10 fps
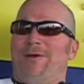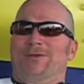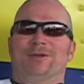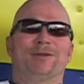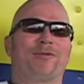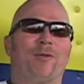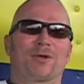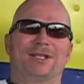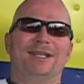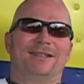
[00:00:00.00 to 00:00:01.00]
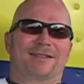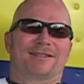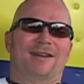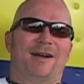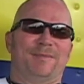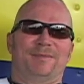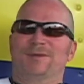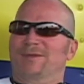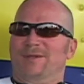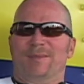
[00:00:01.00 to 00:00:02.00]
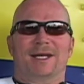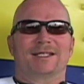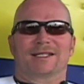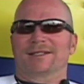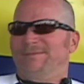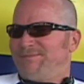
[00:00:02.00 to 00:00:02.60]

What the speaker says: was only 14 at the time. It was amazing.